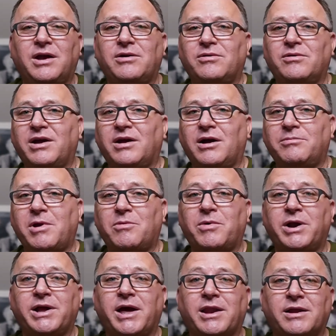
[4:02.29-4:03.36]
I'm not
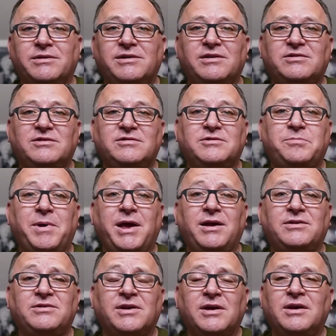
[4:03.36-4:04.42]
running out of disk
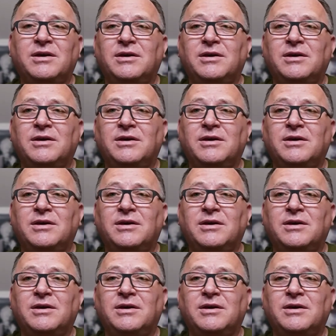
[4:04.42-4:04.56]
space.